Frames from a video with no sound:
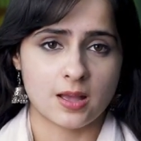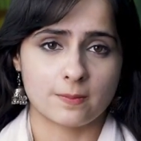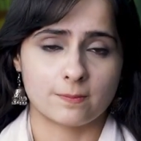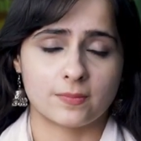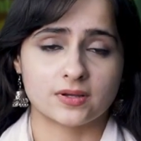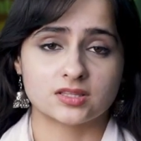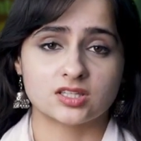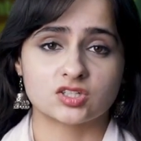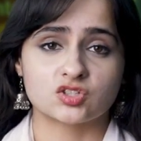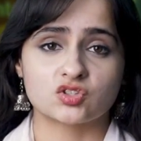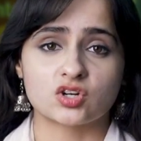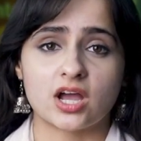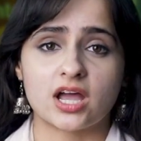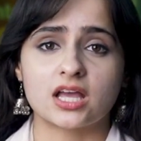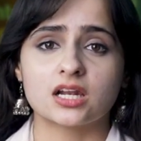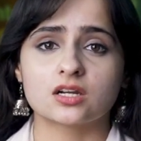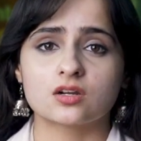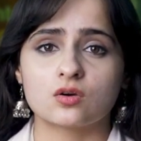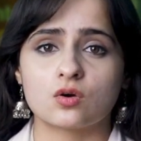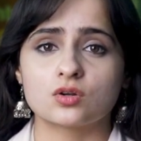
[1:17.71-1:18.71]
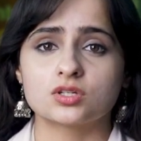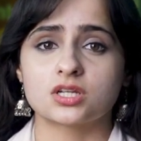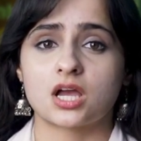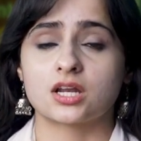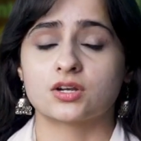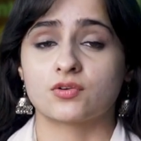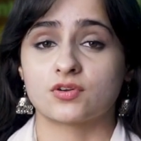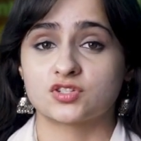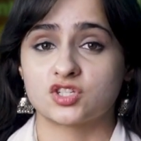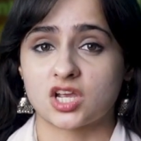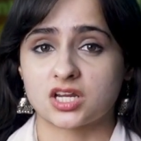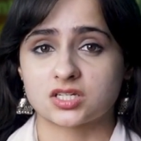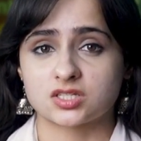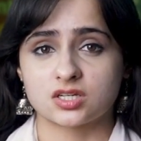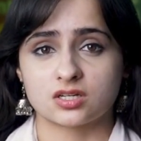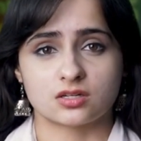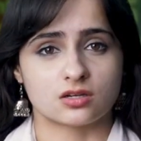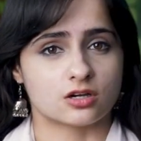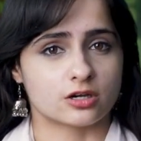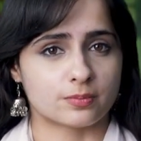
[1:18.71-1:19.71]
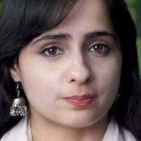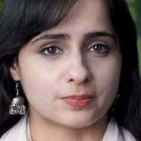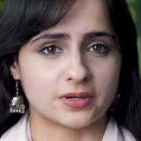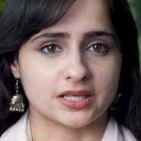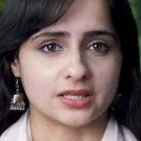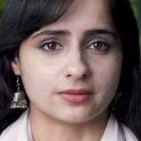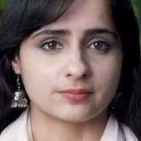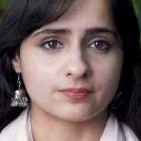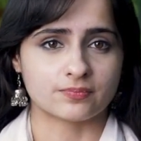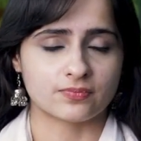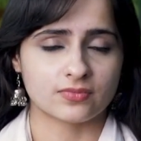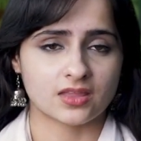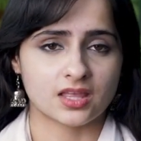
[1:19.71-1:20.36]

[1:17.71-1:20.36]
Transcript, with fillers: but the trial court had rejected her plea.